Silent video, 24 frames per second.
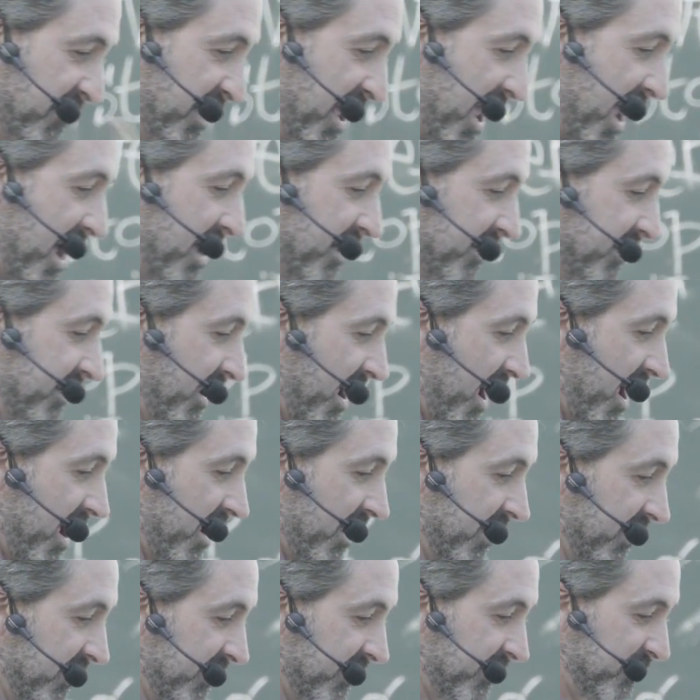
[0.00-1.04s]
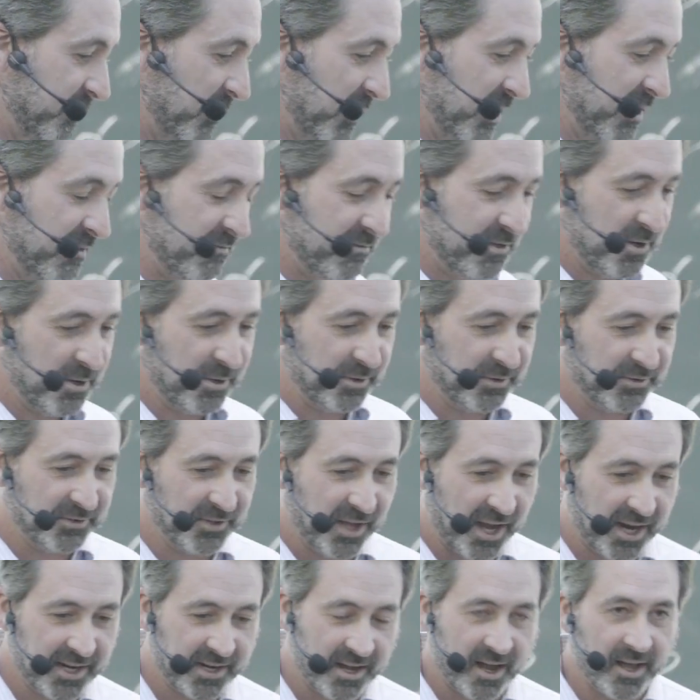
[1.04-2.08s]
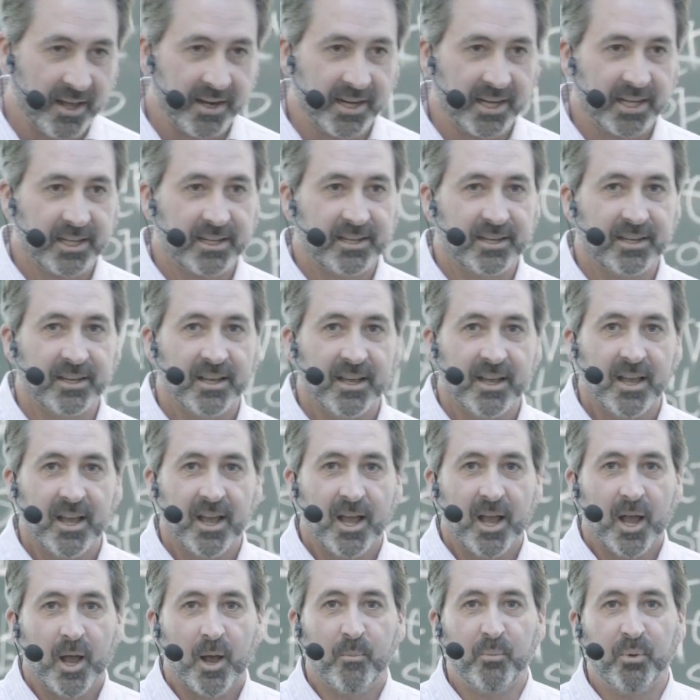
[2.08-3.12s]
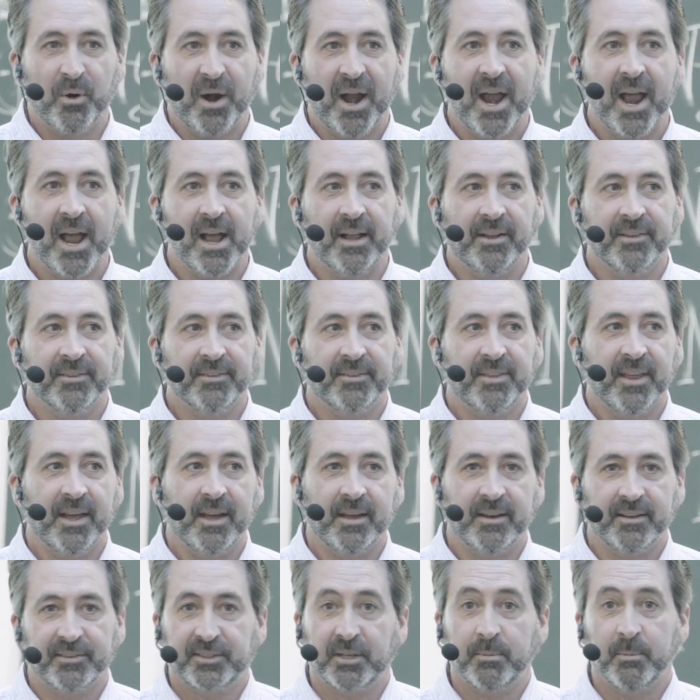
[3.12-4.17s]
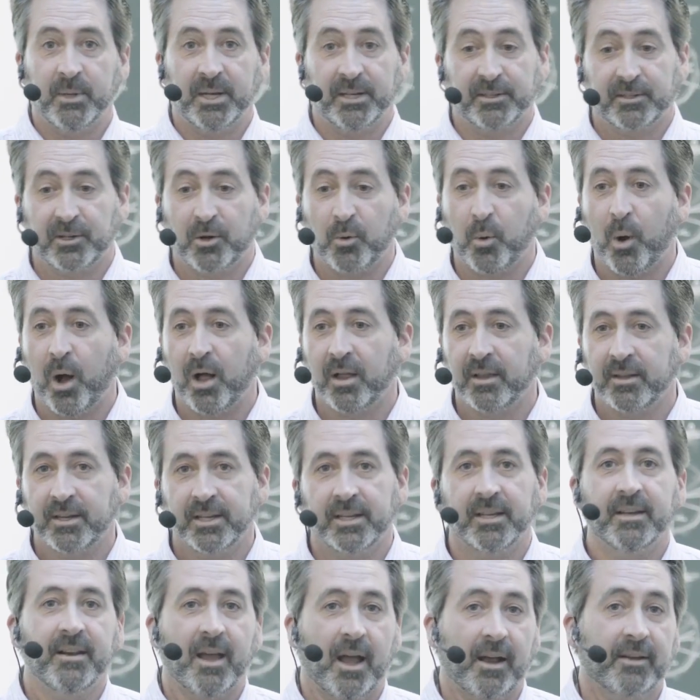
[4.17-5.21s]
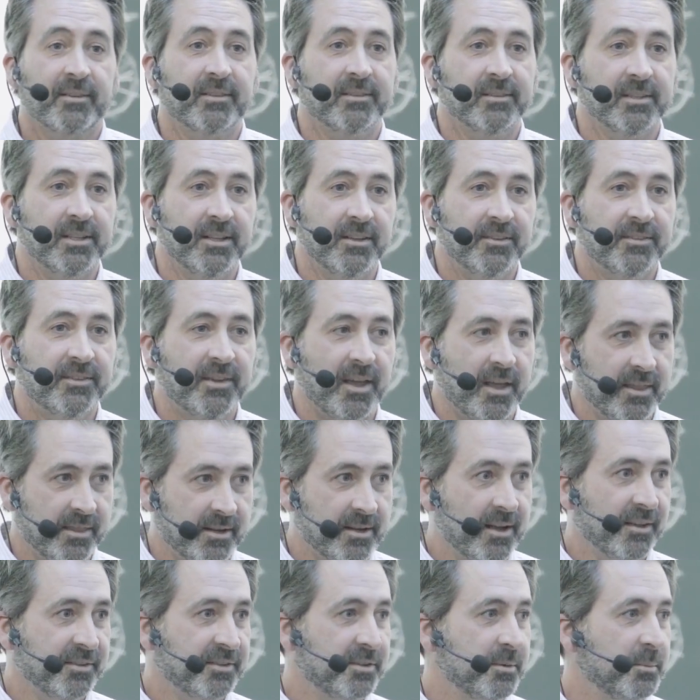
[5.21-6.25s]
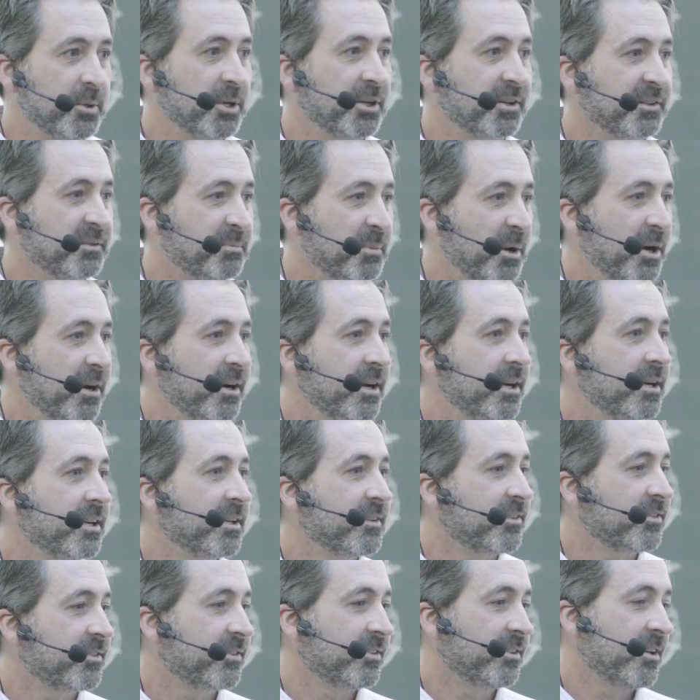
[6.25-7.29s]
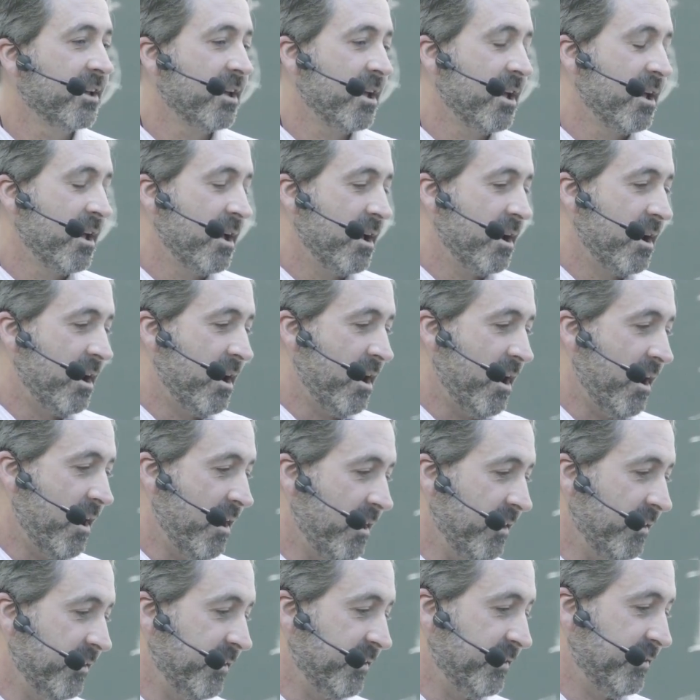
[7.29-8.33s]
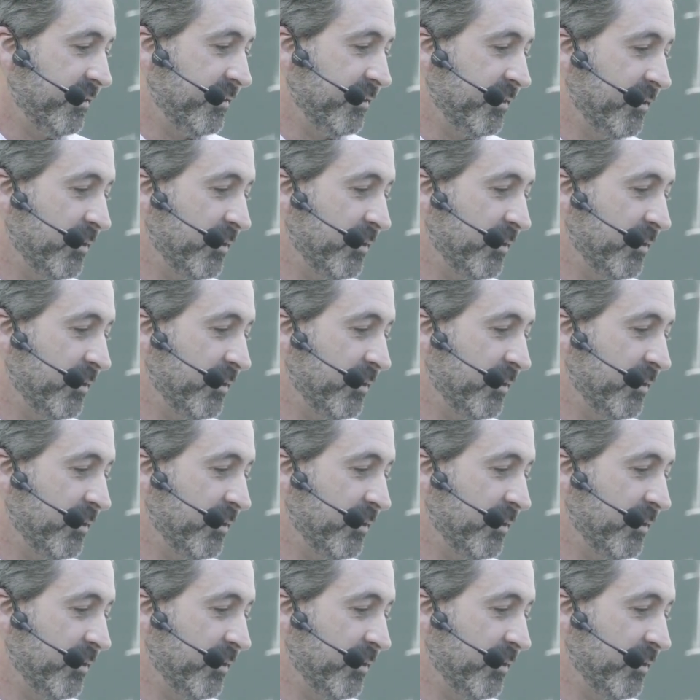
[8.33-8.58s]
of GANT as one of those iconic brands that is committed to quality and excellence and the customer experience. And